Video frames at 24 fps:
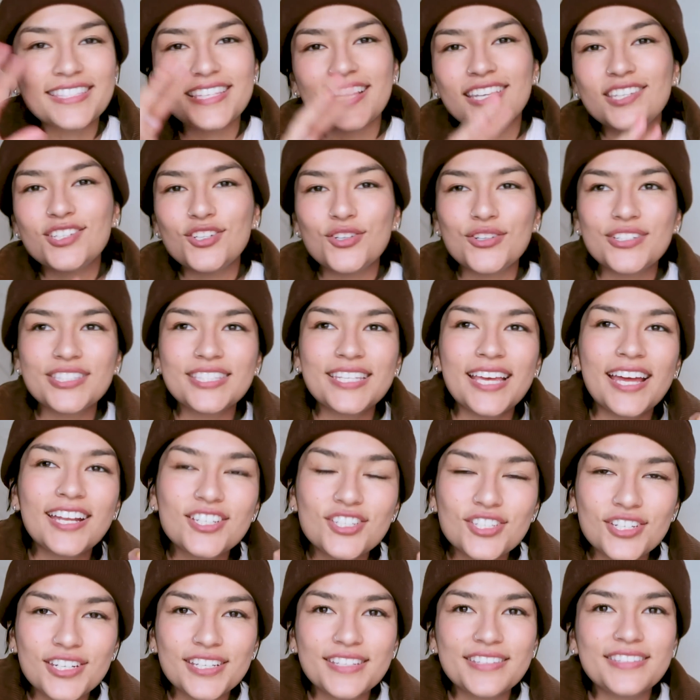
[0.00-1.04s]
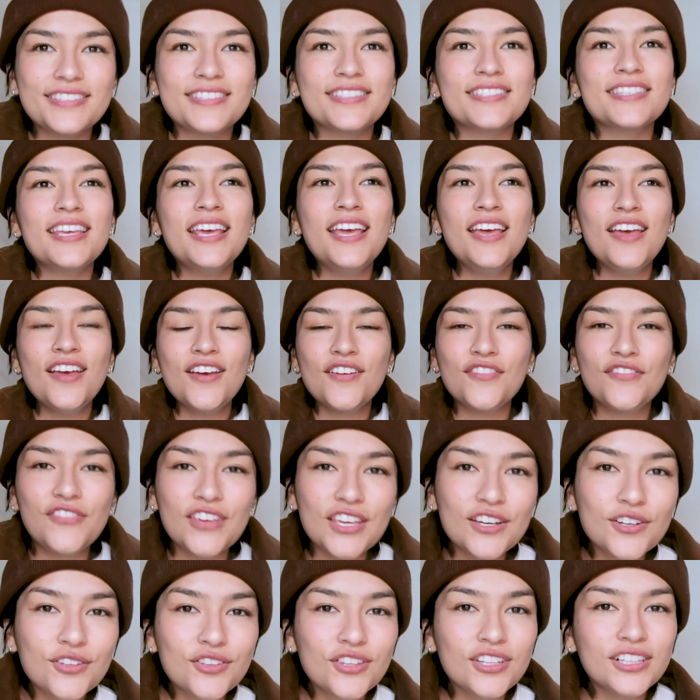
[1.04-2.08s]
set your intentions,
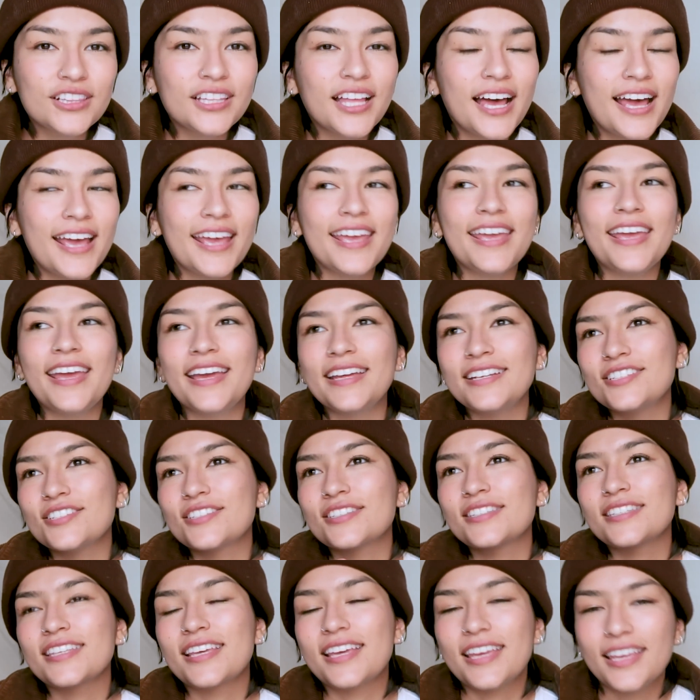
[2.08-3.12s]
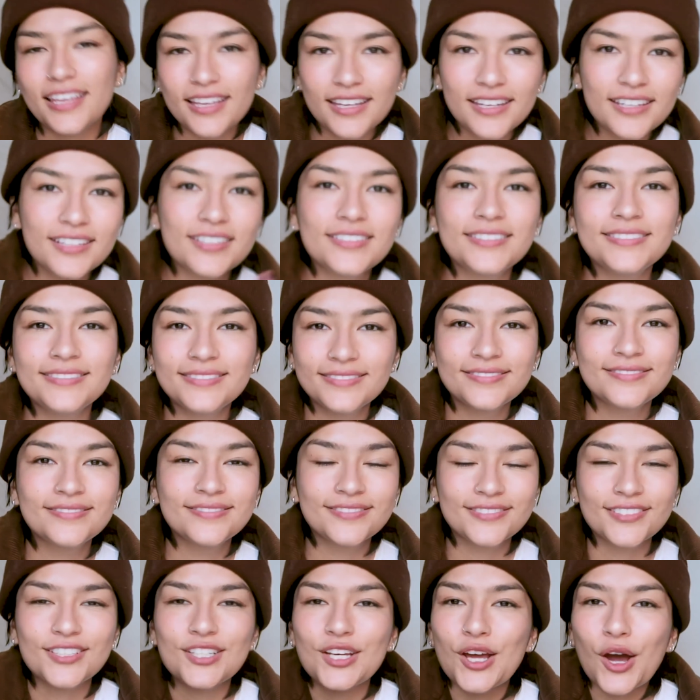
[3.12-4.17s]
feel the light and just like
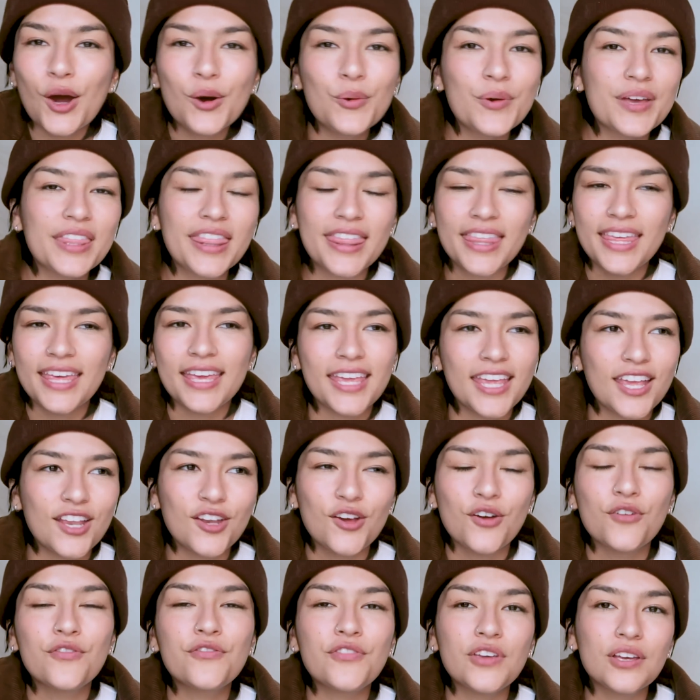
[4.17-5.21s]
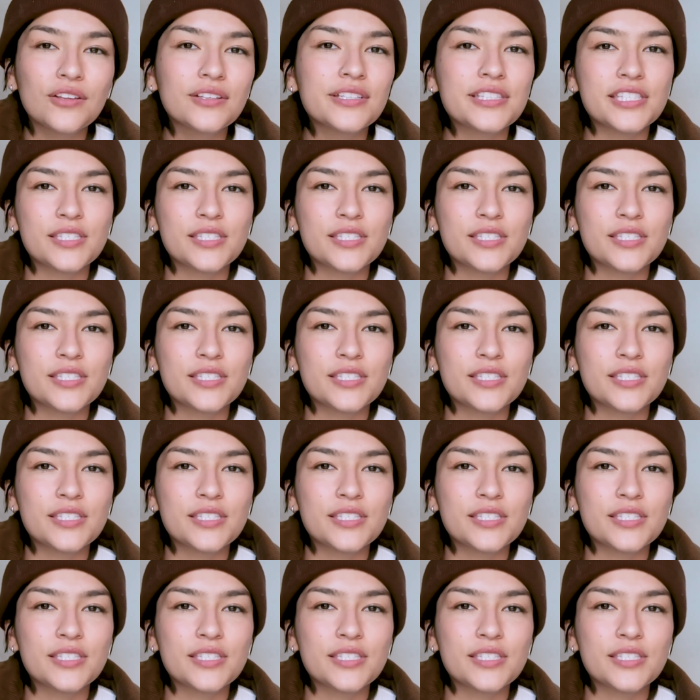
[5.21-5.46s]
go with it, you know, feel